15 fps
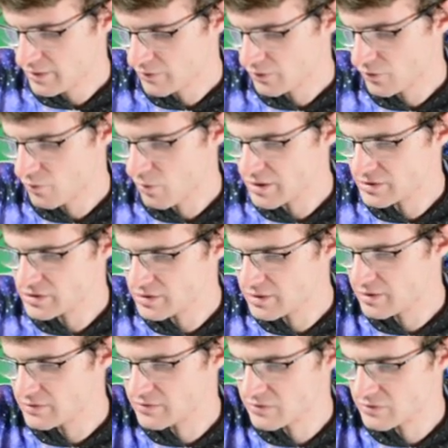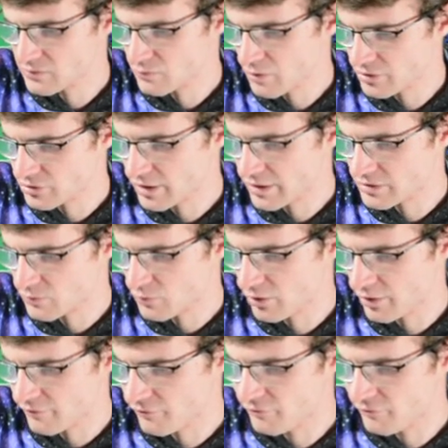The question is in what direction will it